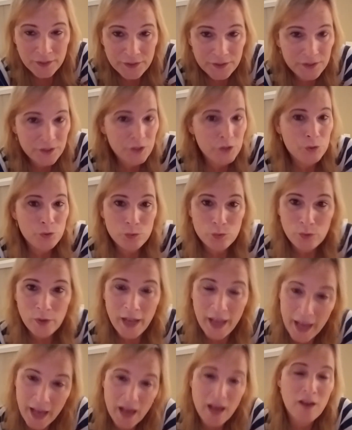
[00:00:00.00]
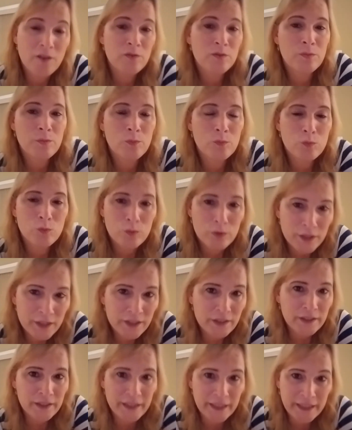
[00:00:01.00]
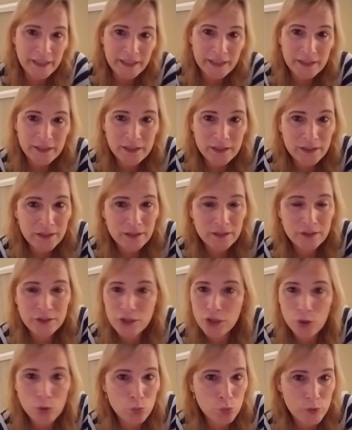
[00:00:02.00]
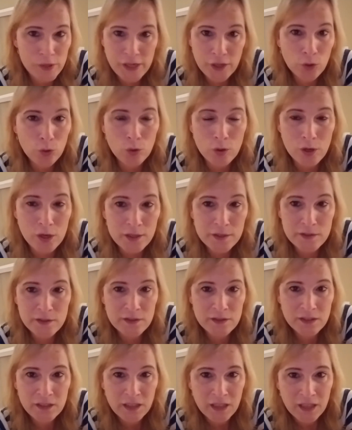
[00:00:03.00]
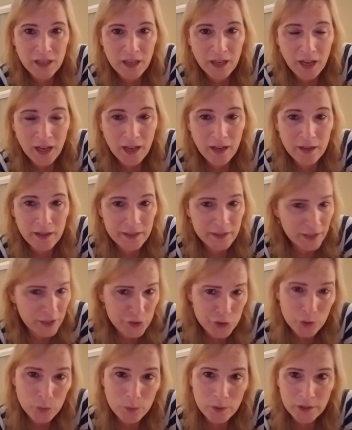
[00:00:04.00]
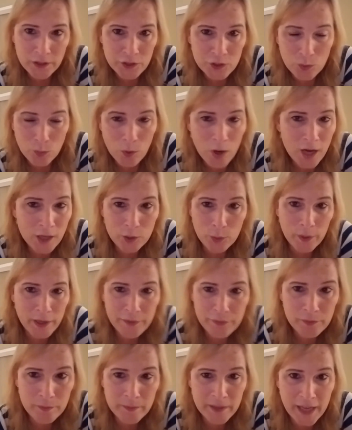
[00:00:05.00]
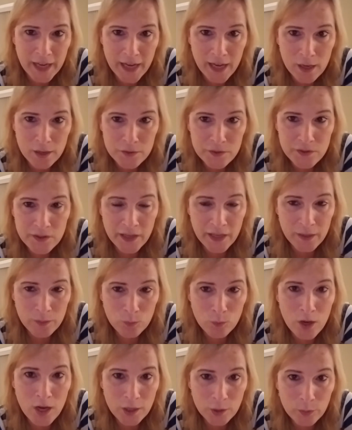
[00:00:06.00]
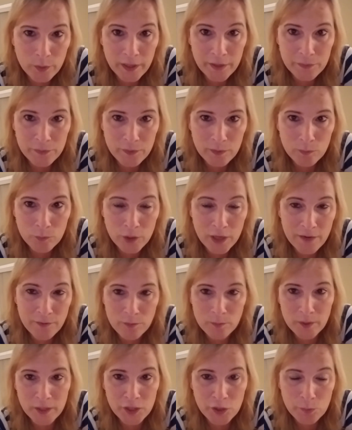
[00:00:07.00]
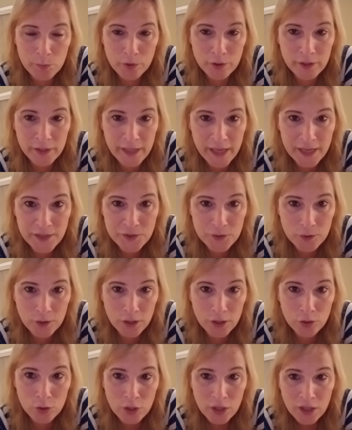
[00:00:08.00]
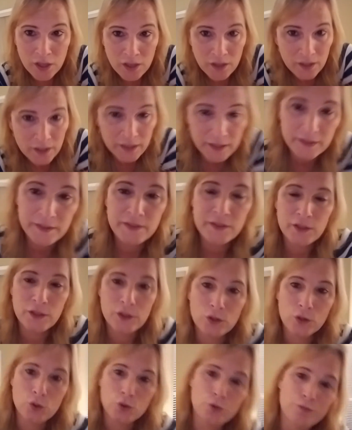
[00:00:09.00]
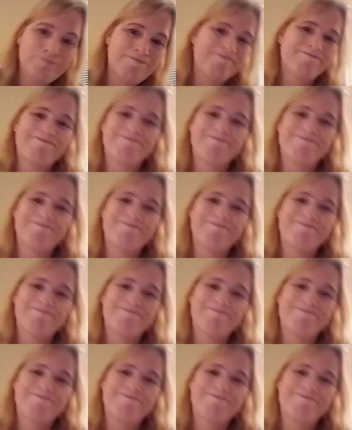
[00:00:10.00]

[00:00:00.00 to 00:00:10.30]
you have really no recourse unless you're willing to walk away from the house and walk away from whatever money you put in escrow. So